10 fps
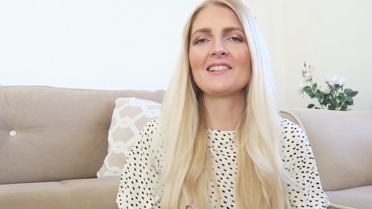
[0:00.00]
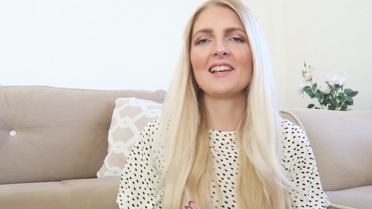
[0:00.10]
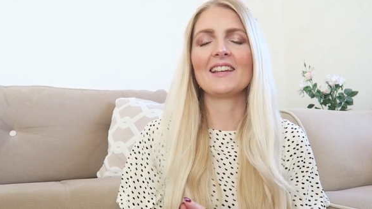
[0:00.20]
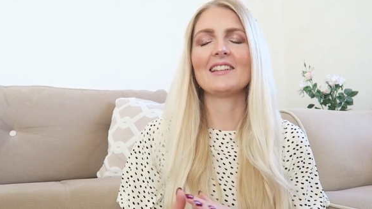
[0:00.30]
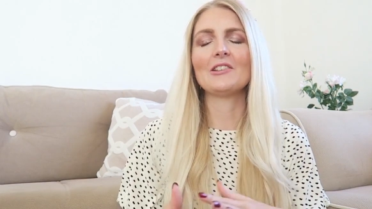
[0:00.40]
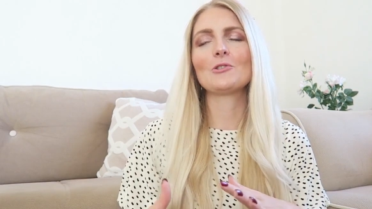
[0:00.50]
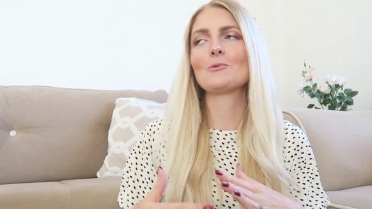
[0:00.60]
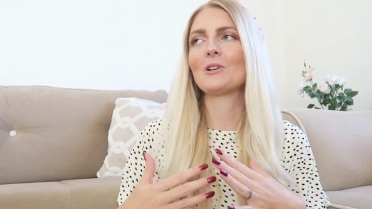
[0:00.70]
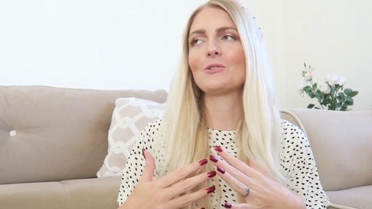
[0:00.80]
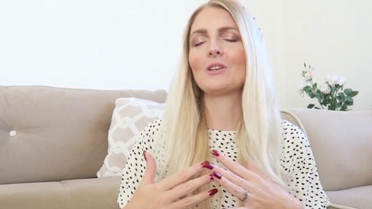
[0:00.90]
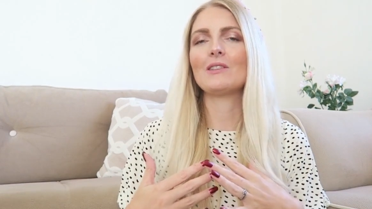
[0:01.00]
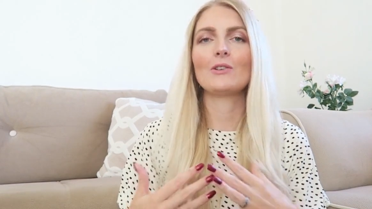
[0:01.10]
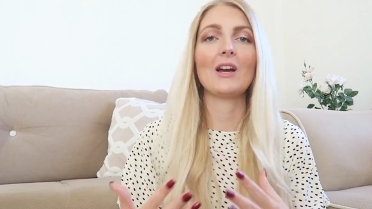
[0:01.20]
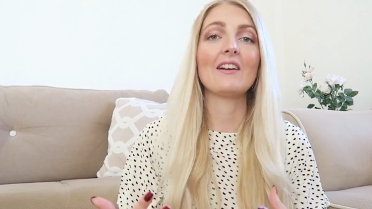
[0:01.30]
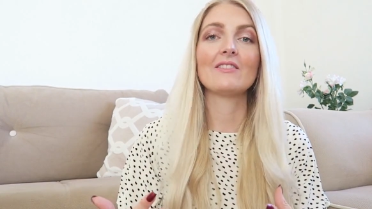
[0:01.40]
I said, they just want to give
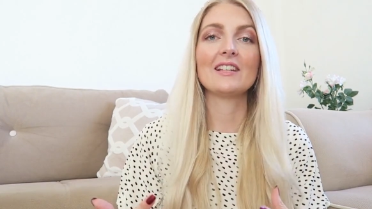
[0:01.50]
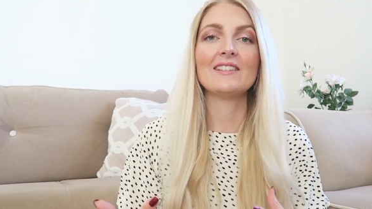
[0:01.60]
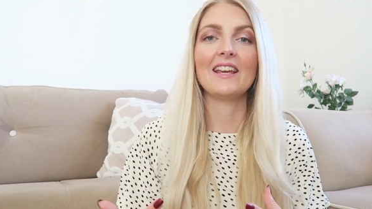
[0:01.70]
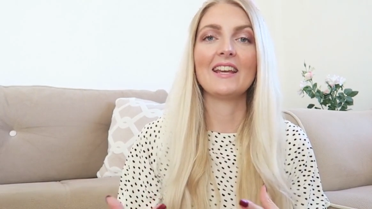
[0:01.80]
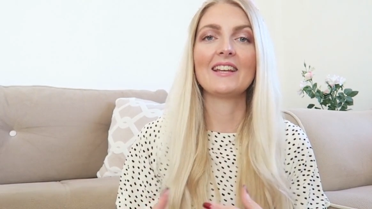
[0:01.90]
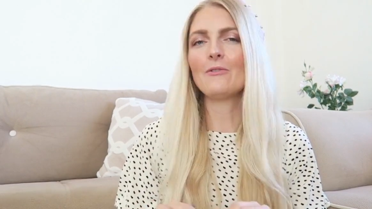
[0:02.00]
you everything.